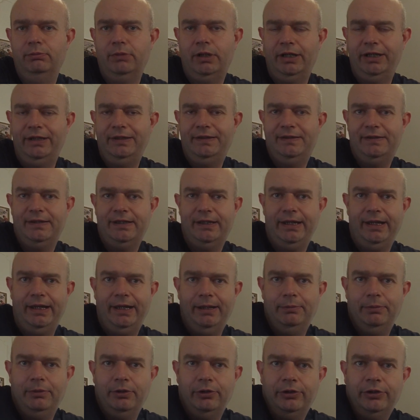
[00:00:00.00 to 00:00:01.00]
might
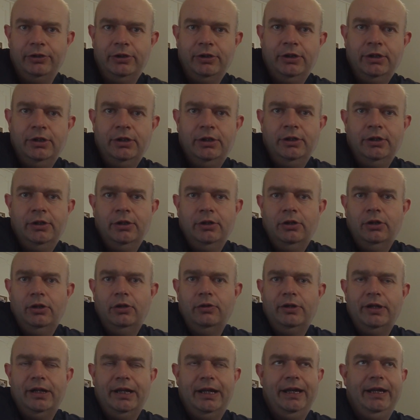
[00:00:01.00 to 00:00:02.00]
say, but
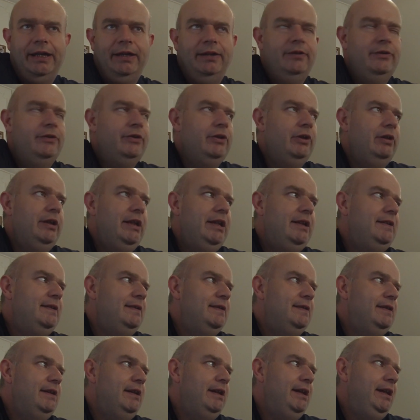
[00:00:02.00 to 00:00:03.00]
okay, so let's
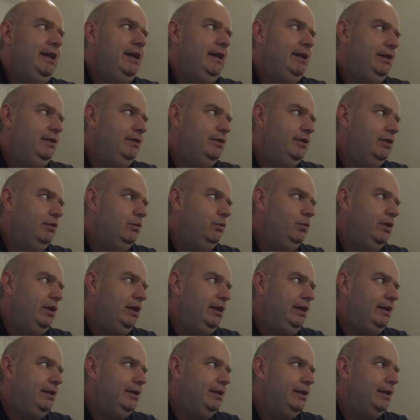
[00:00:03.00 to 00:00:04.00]
say that
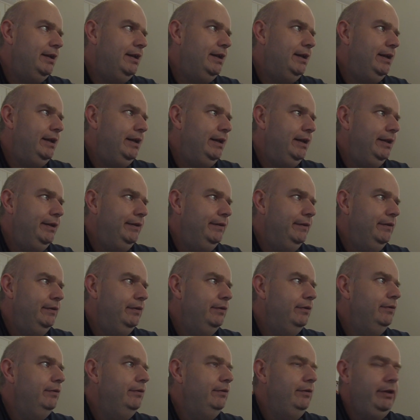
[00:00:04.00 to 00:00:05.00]
we can,
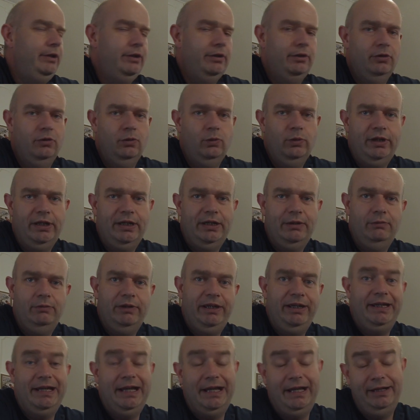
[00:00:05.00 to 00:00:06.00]
you know, we,
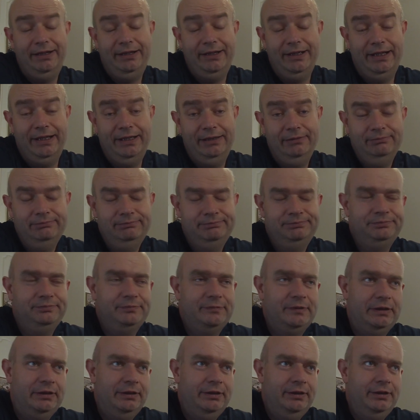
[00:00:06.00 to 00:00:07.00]
we can can,
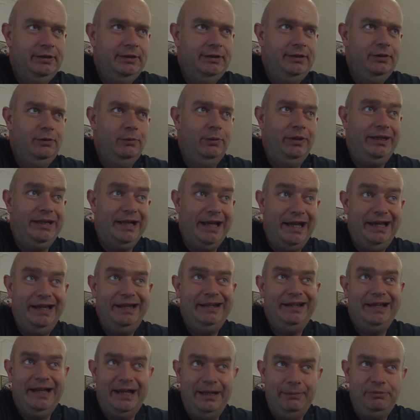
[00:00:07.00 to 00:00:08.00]
we
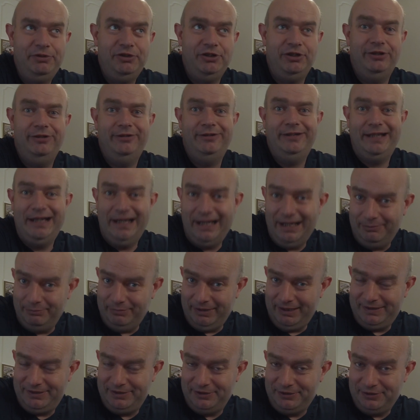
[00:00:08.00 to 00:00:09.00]
can capture the can
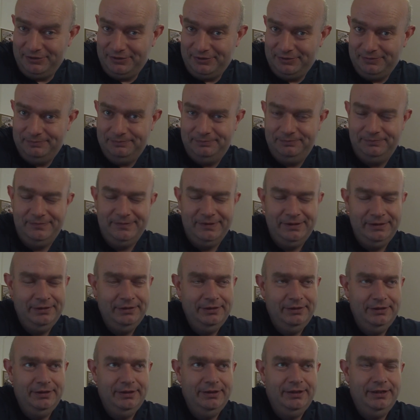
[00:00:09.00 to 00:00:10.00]
messages,
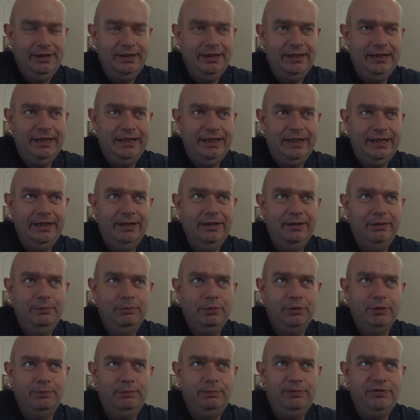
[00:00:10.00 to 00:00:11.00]
uh,
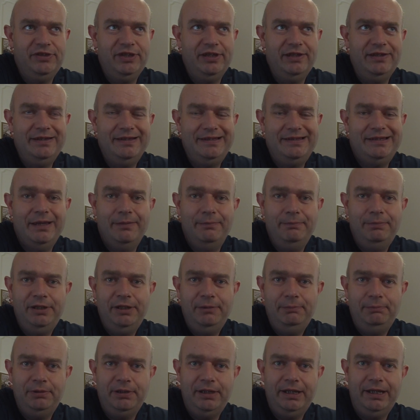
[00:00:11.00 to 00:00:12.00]
but si
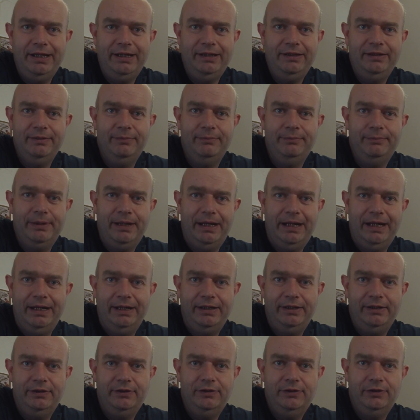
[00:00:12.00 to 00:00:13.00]
simply playing them
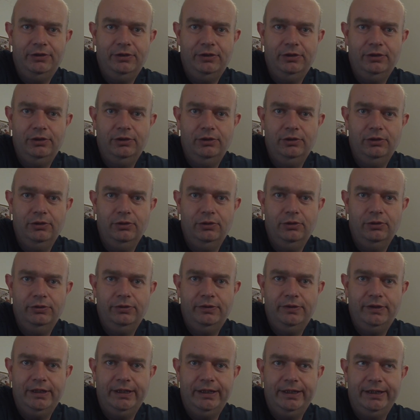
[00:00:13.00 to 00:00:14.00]
back
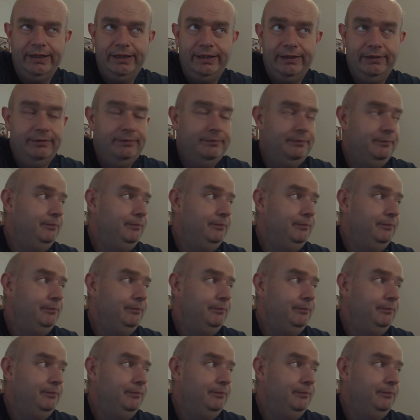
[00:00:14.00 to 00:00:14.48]
to the